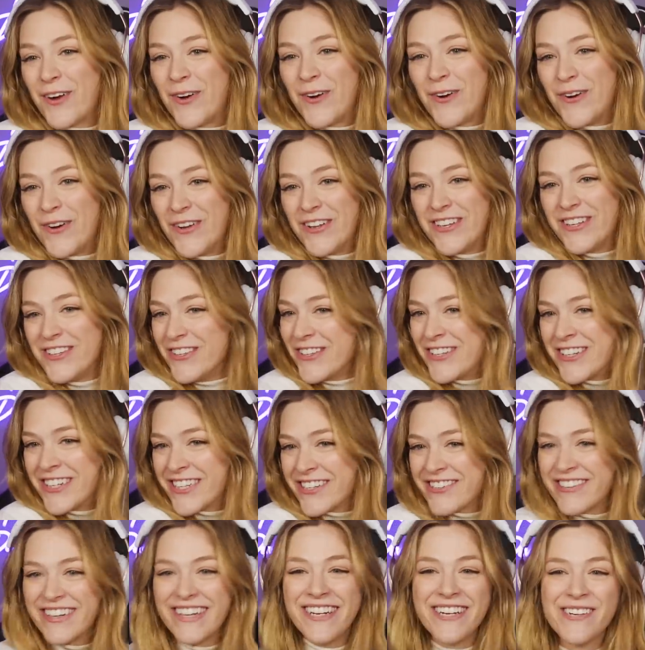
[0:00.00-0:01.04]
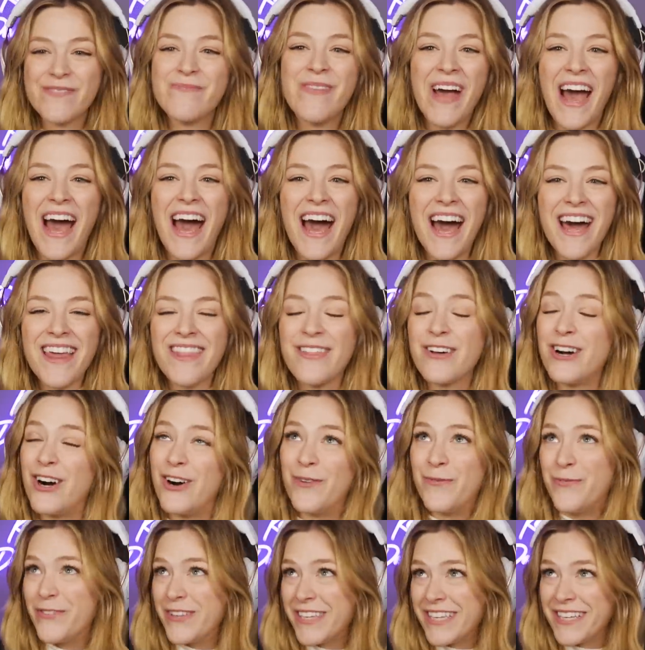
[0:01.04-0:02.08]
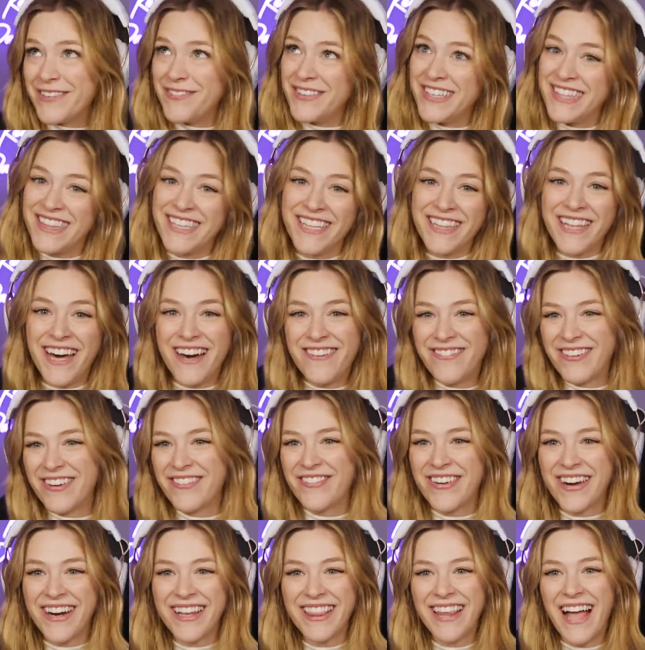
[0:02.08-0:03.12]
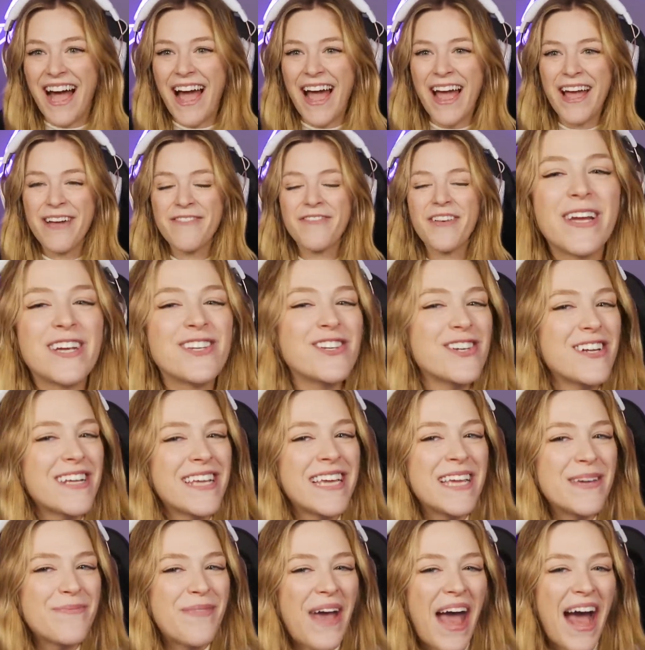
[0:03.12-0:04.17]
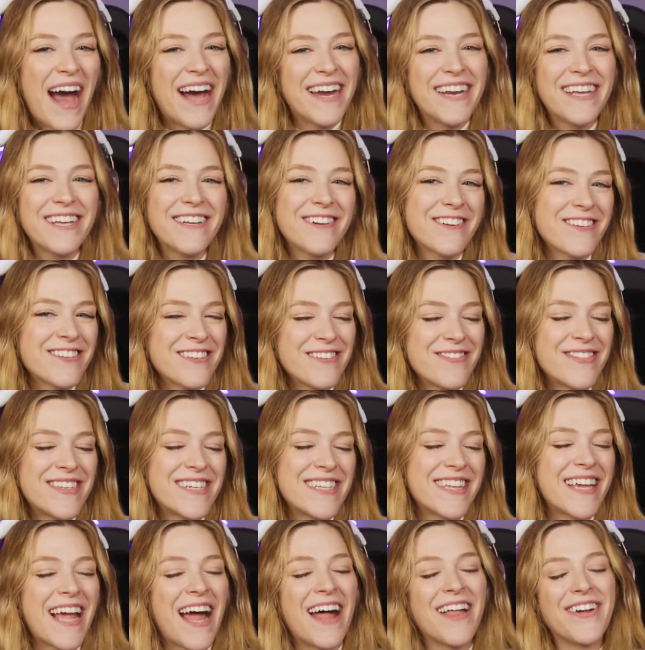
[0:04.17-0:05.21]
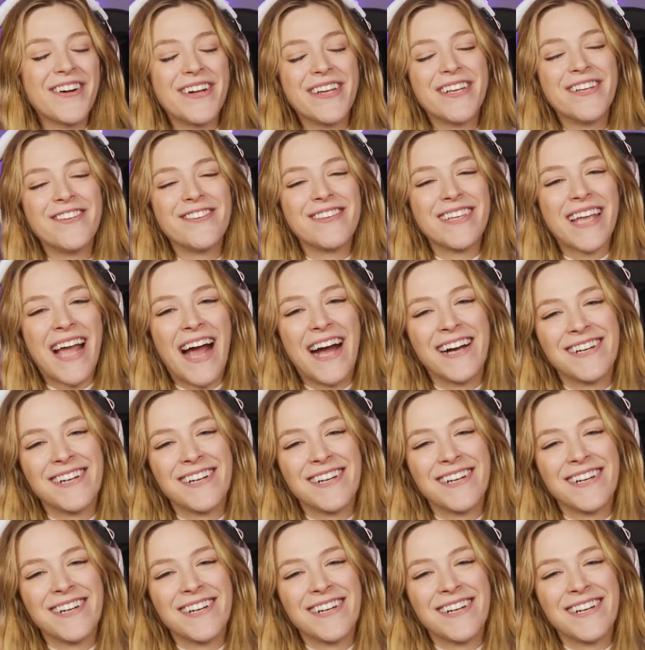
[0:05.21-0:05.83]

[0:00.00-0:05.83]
a whole new career path. Hopefully meet the love of our life. Make sure to keep adding your Sims to the gallery using